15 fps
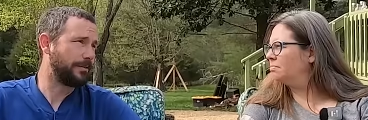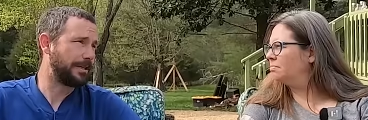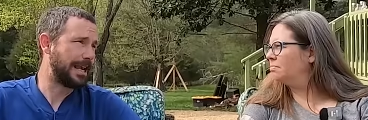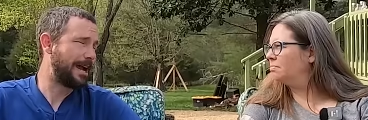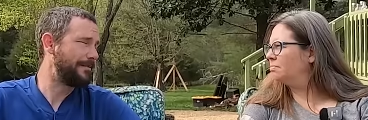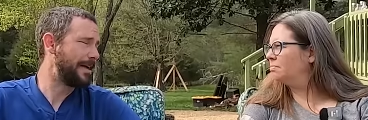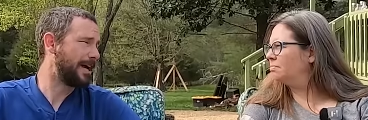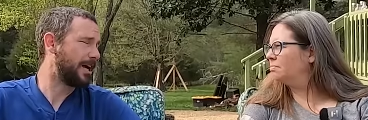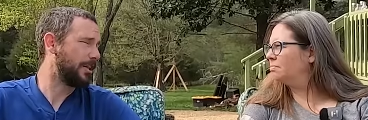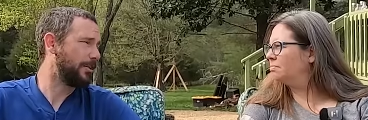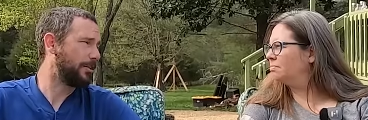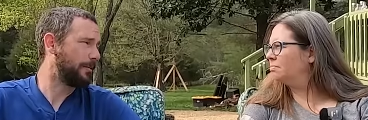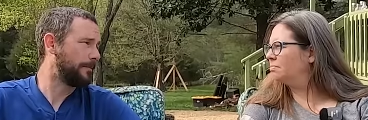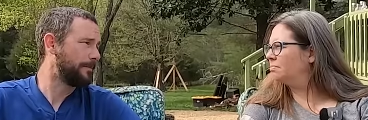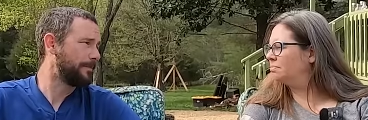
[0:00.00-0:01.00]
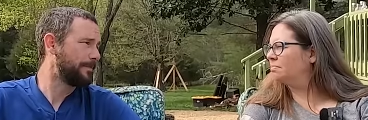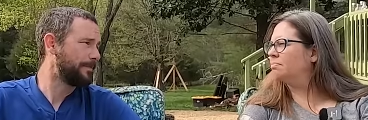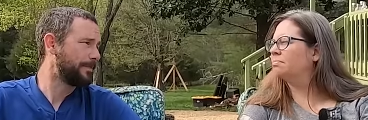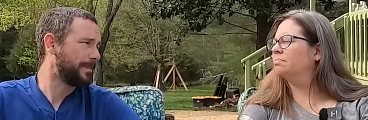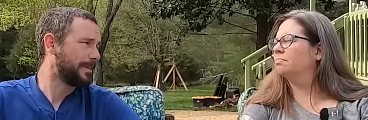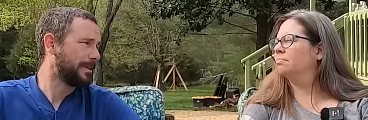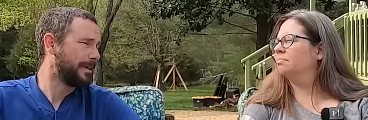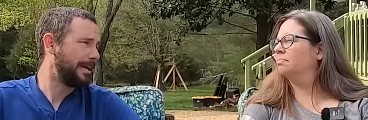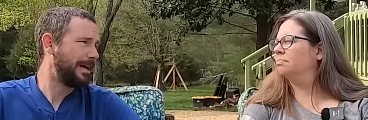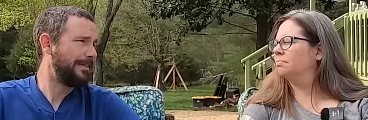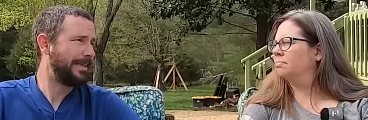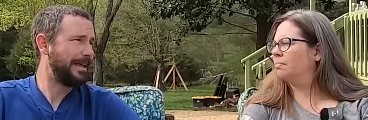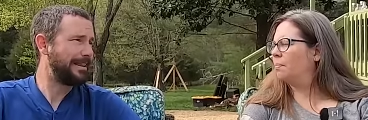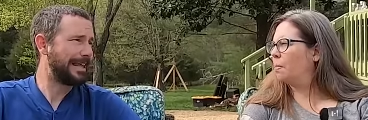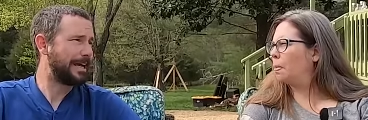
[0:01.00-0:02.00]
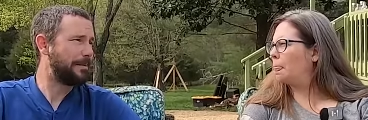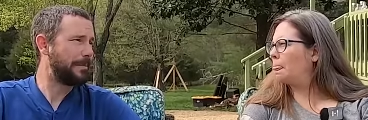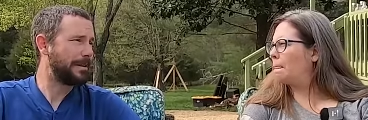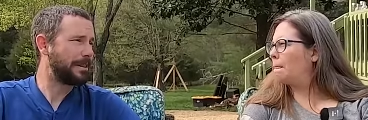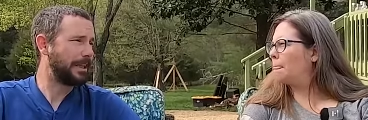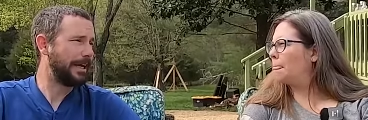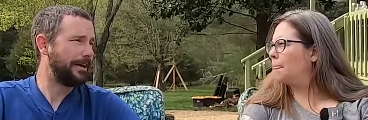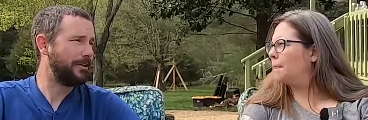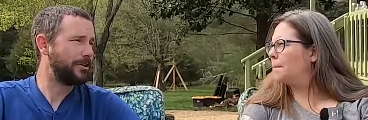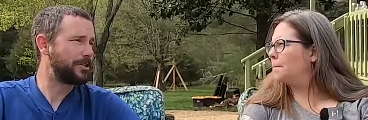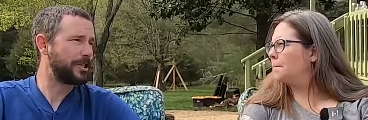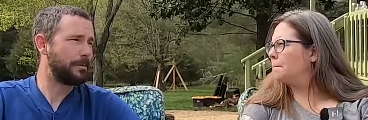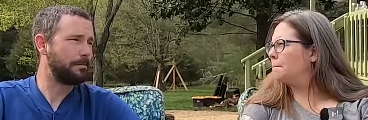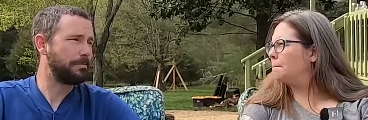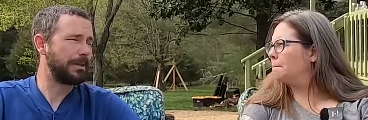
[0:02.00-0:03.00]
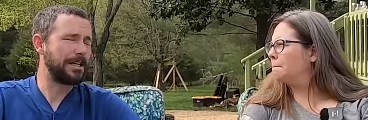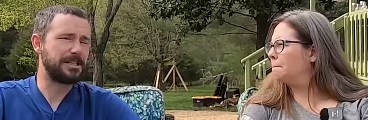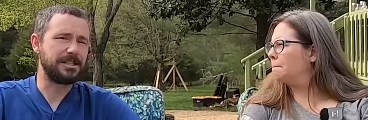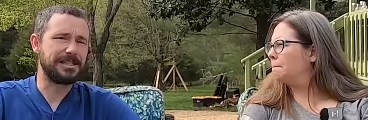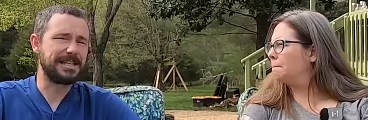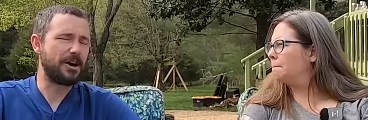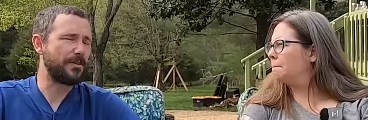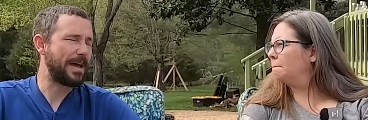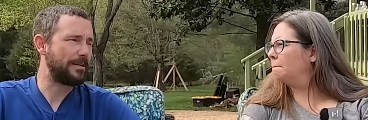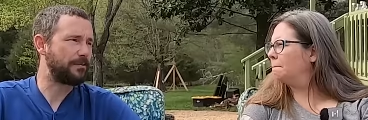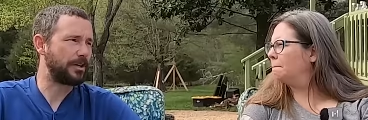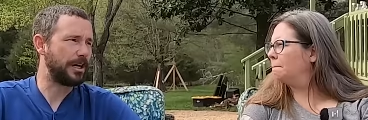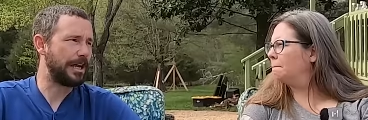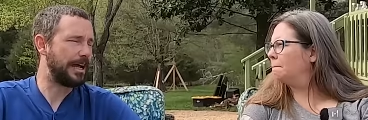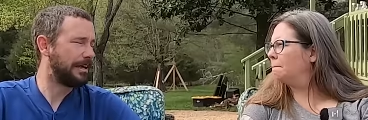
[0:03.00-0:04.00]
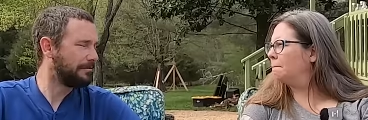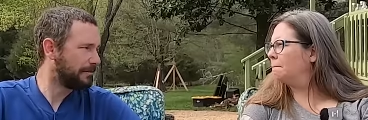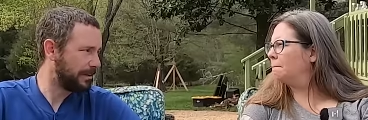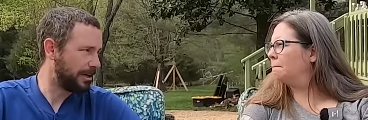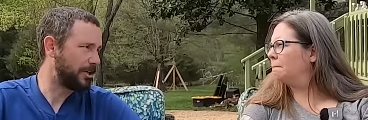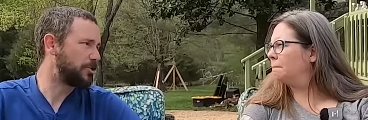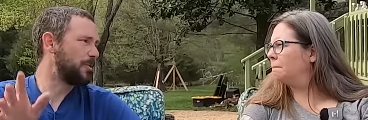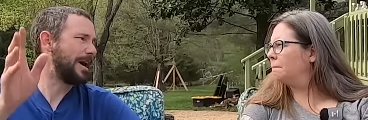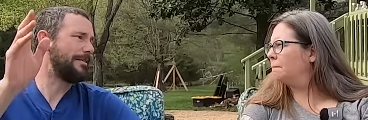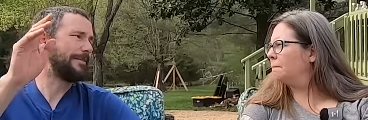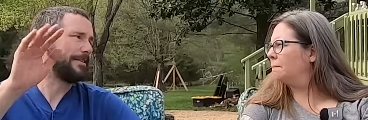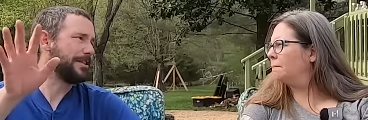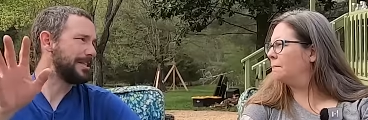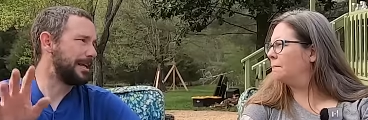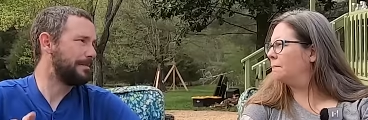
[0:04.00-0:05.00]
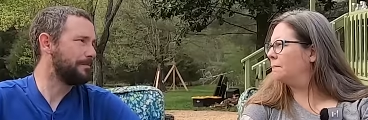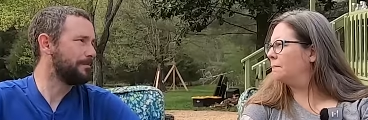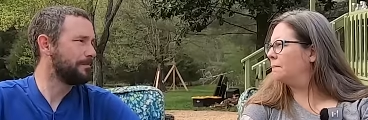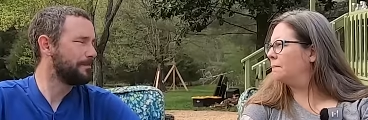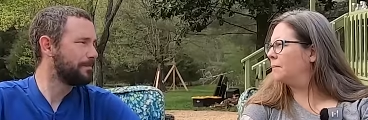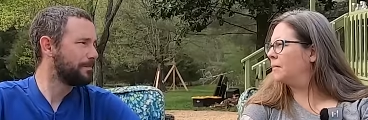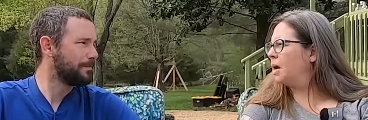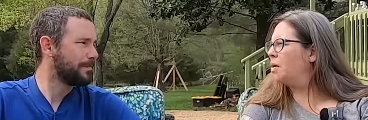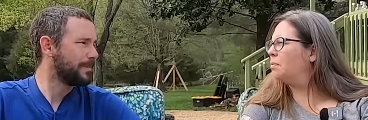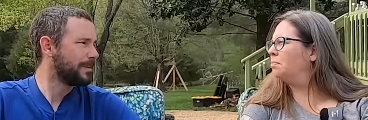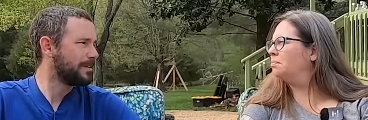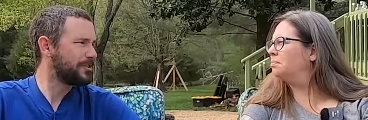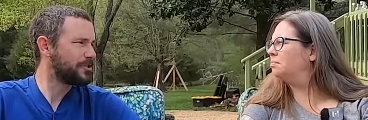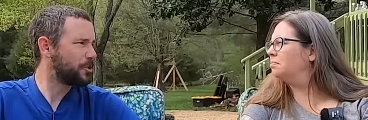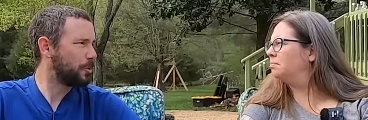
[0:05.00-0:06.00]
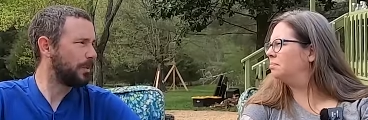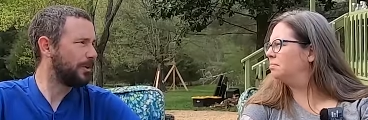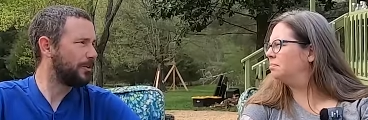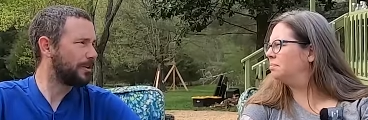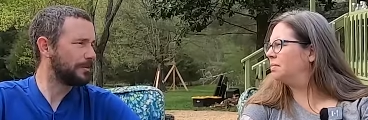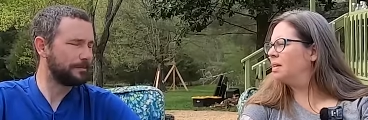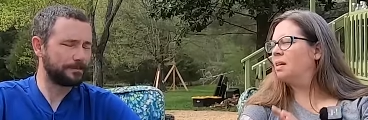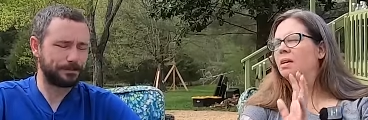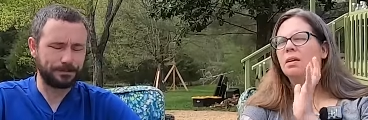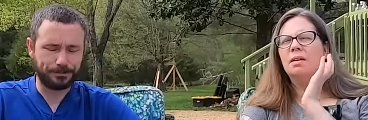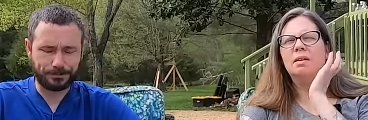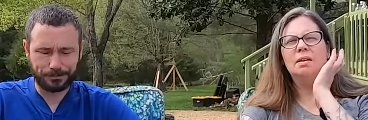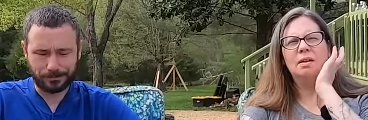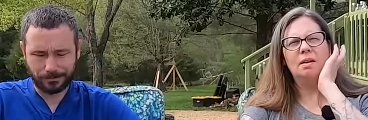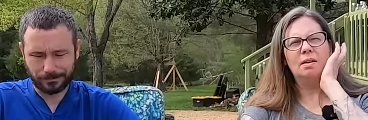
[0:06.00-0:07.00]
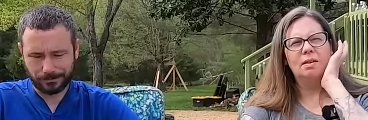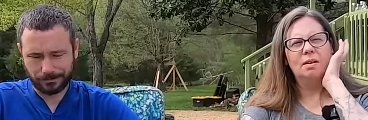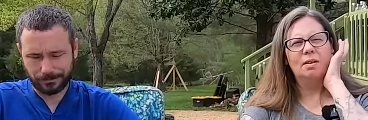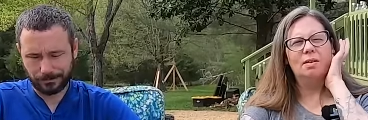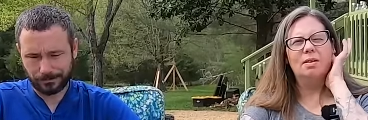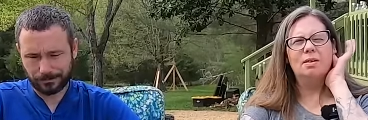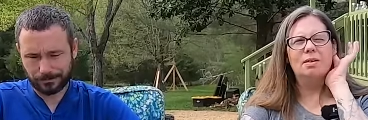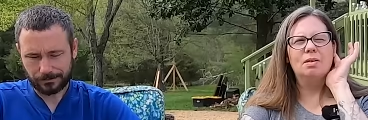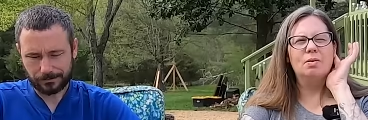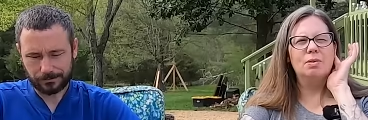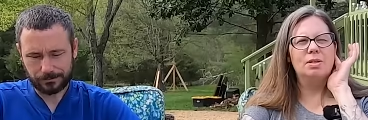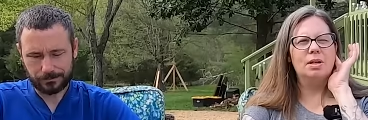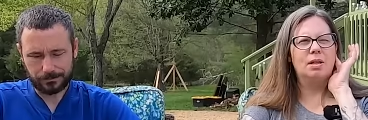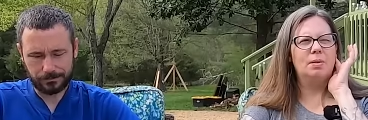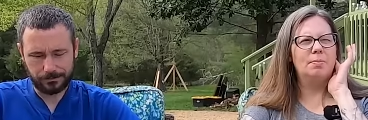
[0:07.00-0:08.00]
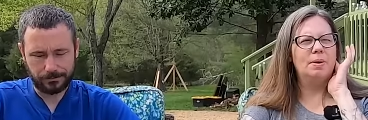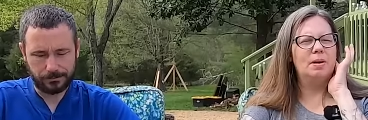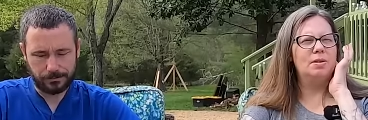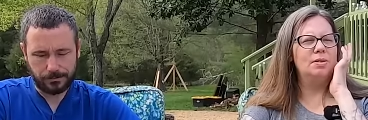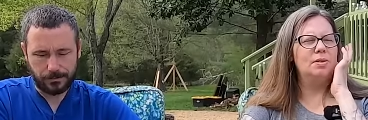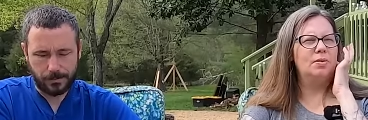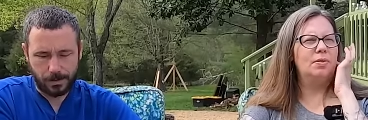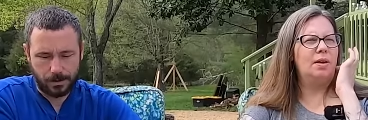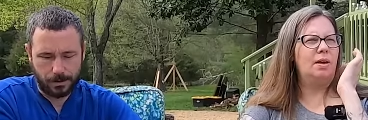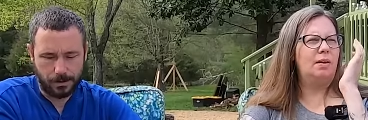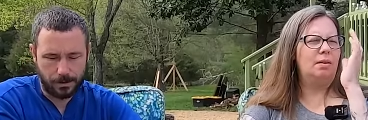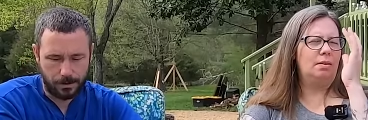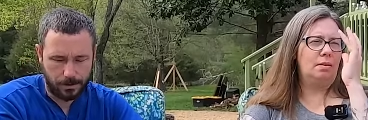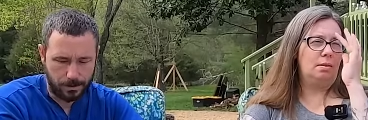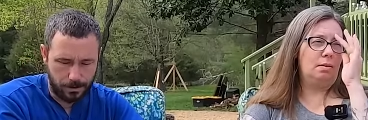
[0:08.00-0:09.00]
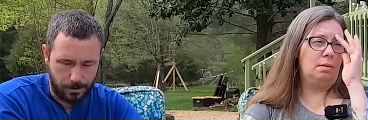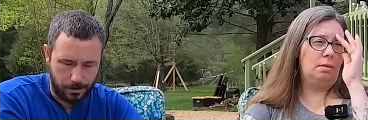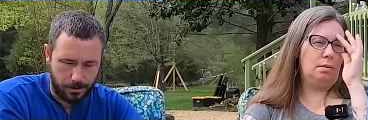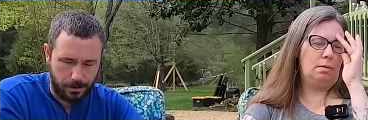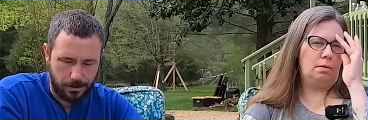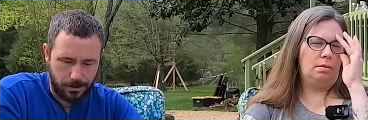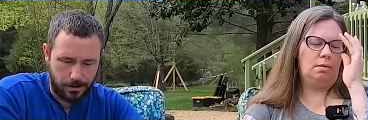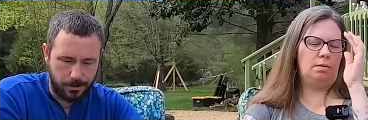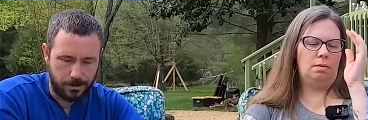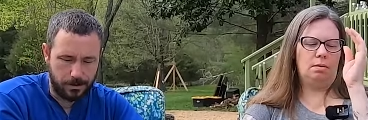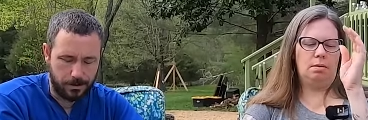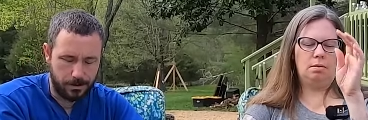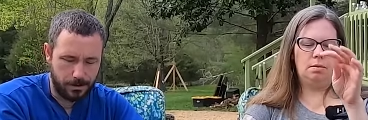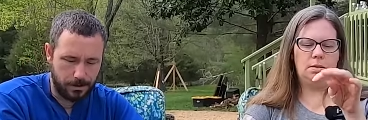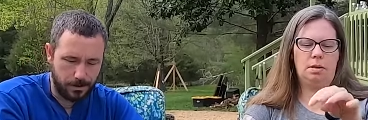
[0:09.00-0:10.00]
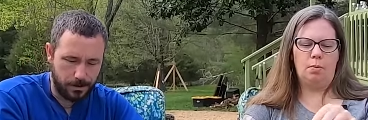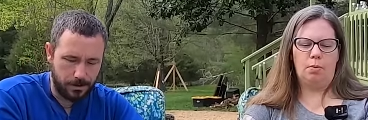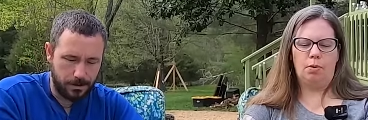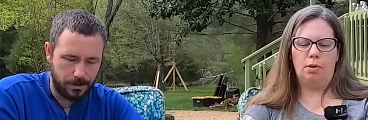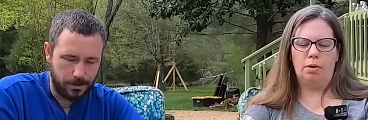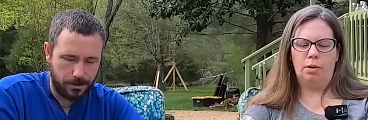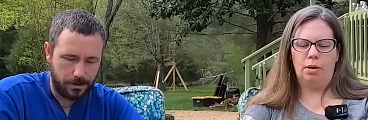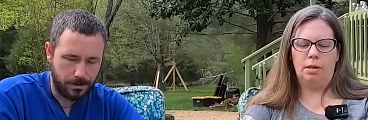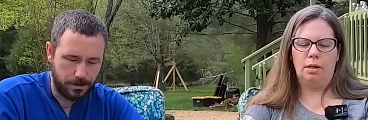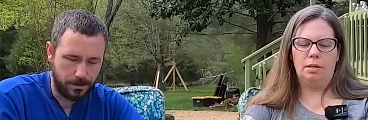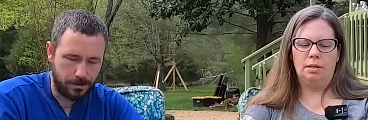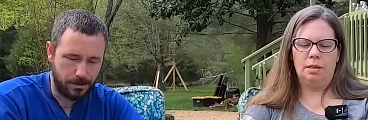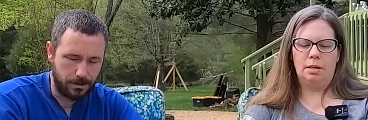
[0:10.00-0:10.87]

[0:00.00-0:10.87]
Speaker 1: to have that color. And then like a month later, someplace in South Africa, a giraffe had the same.
Speaker 2: Oh.
Speaker 1: So weird.
Speaker 2: Yeah, and then you were telling me also that somewhere in East